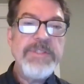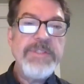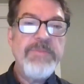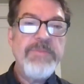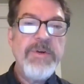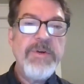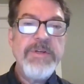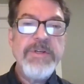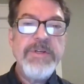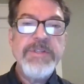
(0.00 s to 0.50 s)

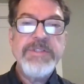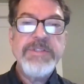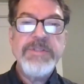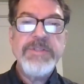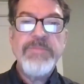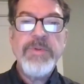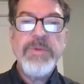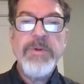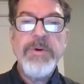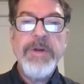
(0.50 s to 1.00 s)
brokers,
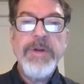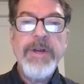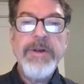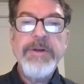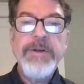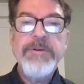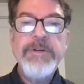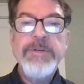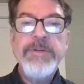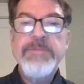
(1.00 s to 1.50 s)
employer
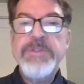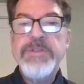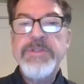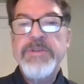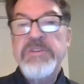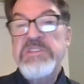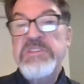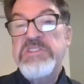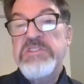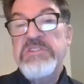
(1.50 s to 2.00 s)
groups,
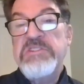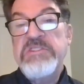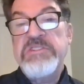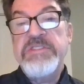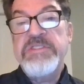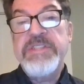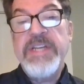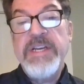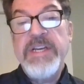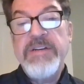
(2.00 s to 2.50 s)
or internal
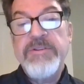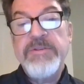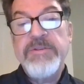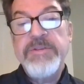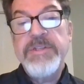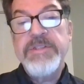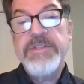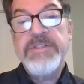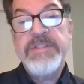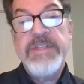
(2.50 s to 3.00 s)

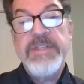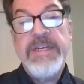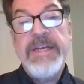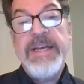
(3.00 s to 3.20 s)
stakeholders.